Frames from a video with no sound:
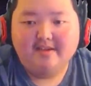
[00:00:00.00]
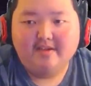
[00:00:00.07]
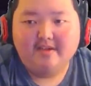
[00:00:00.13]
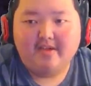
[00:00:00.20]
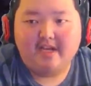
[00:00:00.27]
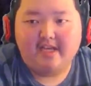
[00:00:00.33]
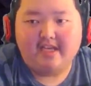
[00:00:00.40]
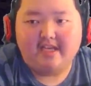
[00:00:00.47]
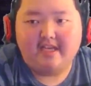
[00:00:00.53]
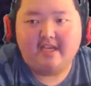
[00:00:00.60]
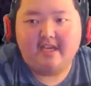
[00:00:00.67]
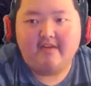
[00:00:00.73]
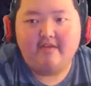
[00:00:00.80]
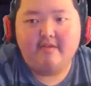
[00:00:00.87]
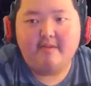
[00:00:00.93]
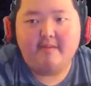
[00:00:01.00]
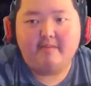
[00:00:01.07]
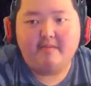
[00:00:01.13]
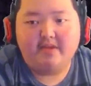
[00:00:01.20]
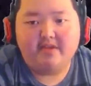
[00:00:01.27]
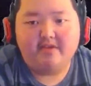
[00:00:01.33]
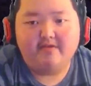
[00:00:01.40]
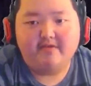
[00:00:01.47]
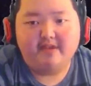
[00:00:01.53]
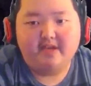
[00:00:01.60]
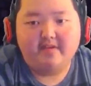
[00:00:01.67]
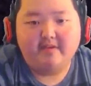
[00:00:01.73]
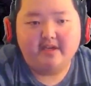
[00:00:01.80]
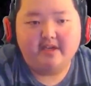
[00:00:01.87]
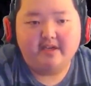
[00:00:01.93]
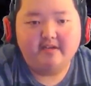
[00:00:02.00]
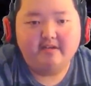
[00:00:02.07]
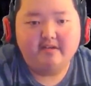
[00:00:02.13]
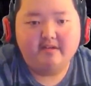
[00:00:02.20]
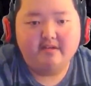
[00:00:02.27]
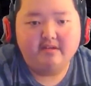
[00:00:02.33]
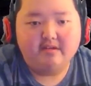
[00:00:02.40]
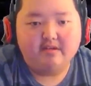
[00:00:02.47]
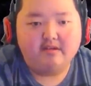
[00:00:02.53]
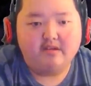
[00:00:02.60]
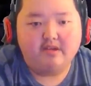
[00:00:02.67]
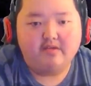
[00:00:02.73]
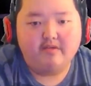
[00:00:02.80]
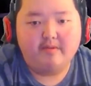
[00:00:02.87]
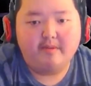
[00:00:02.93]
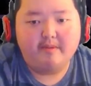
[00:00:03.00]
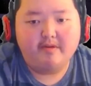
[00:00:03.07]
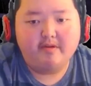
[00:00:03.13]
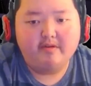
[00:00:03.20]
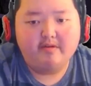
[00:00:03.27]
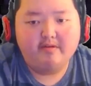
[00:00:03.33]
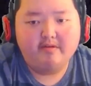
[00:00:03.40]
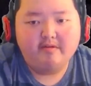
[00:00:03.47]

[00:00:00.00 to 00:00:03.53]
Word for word: I can't remember what's over that way. Do you remember?